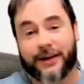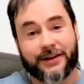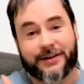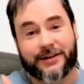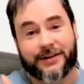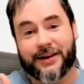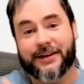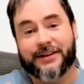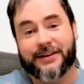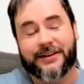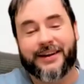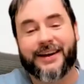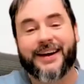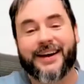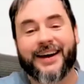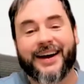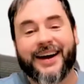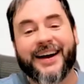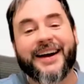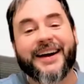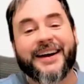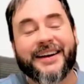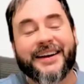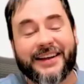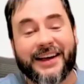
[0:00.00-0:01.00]

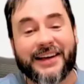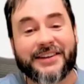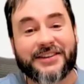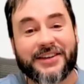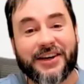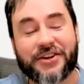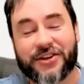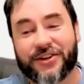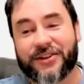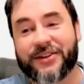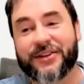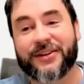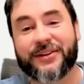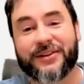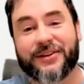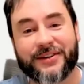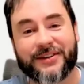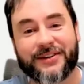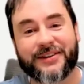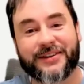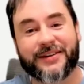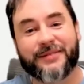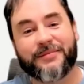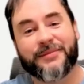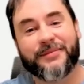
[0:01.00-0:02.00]
that's actually
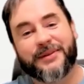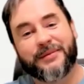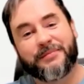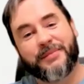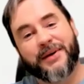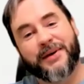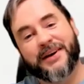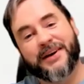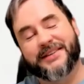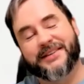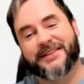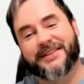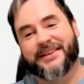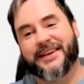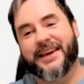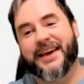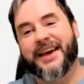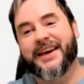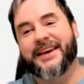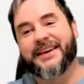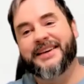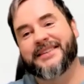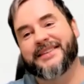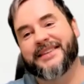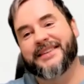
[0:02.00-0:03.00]
the best
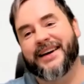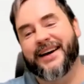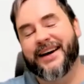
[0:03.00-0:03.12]
case.